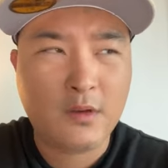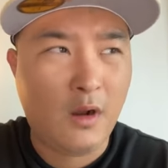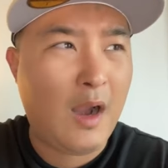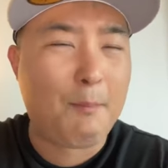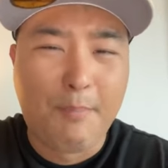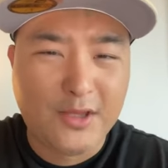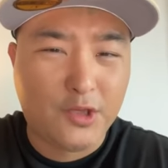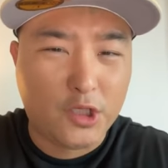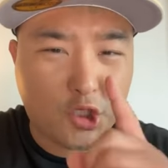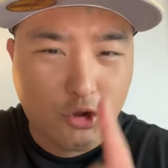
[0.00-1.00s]
All right,
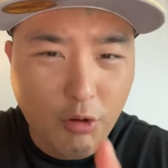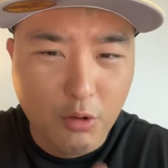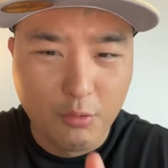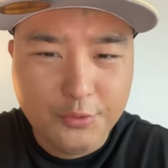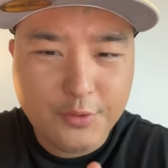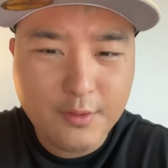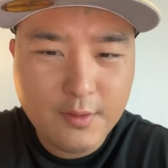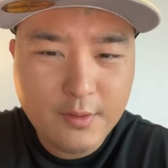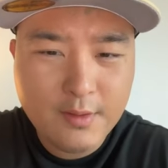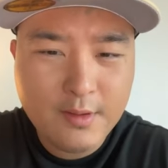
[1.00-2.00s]
but the truth
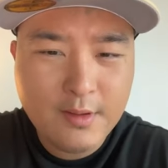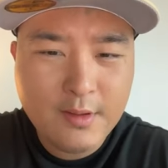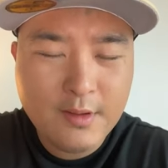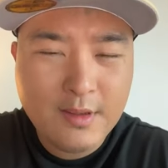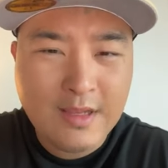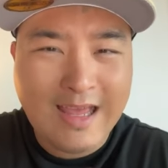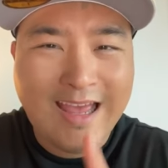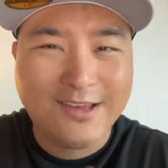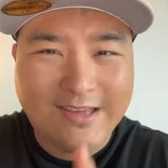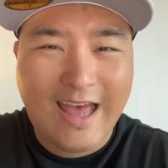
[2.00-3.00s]

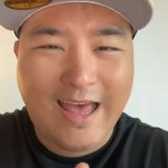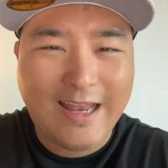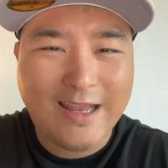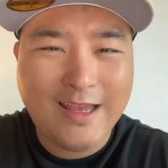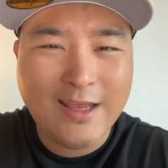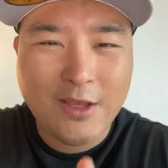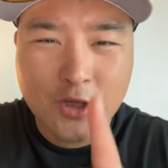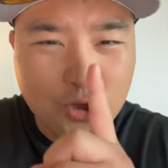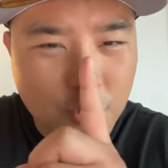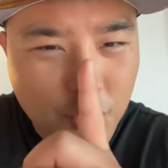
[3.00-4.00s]
is that
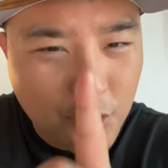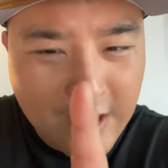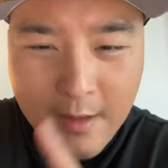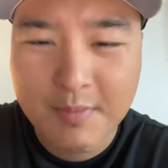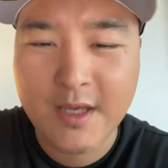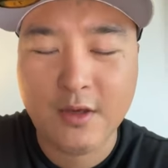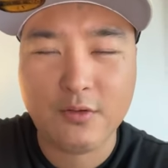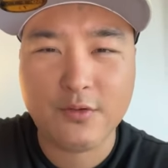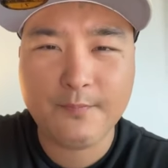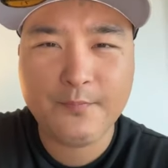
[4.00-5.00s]
you can be
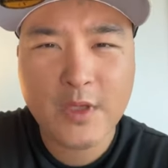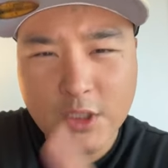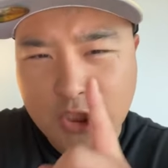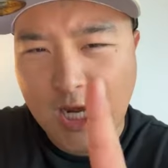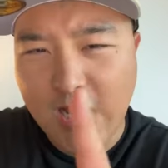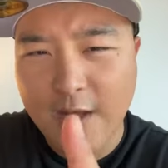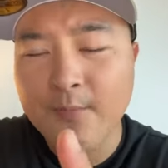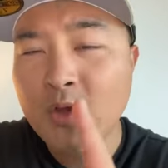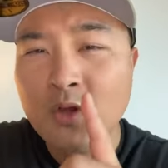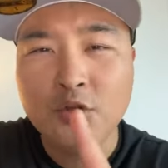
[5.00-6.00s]
healed.
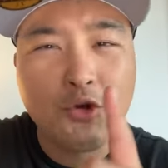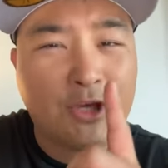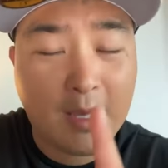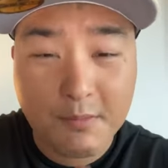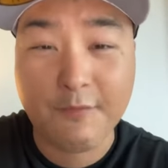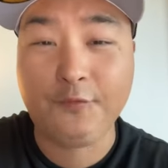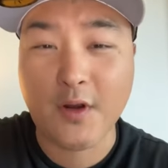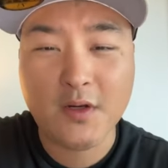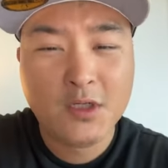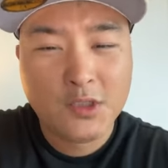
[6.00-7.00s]
Cha! You can be
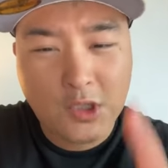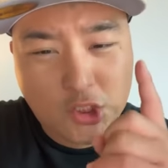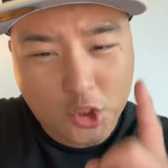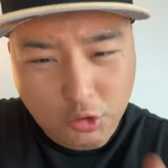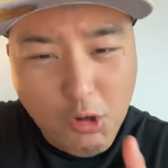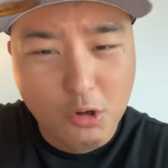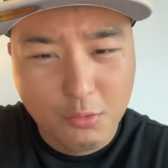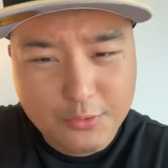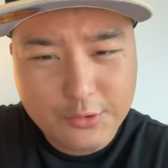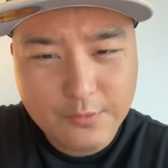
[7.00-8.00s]
free. The
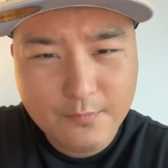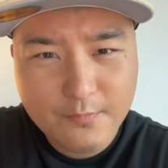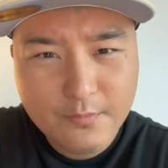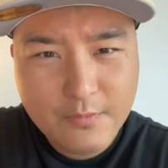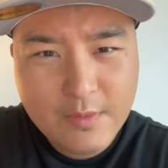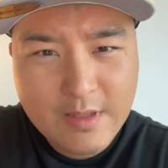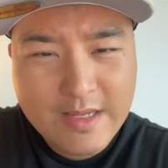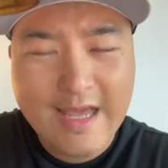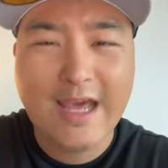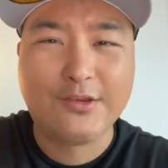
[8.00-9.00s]
truth
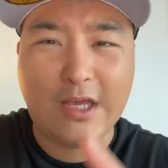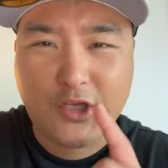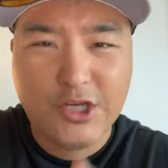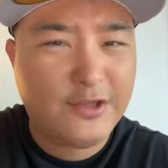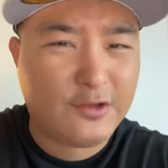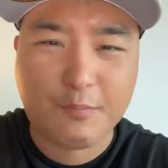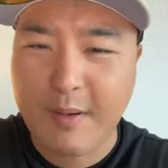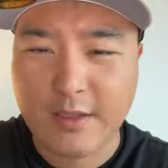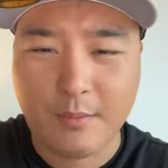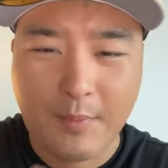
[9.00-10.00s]
is that Jesus
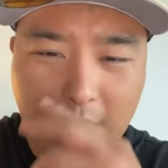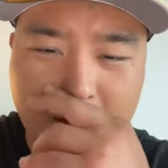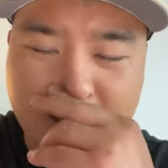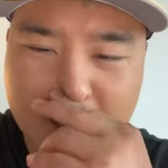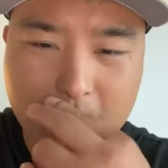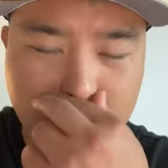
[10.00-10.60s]
paid the price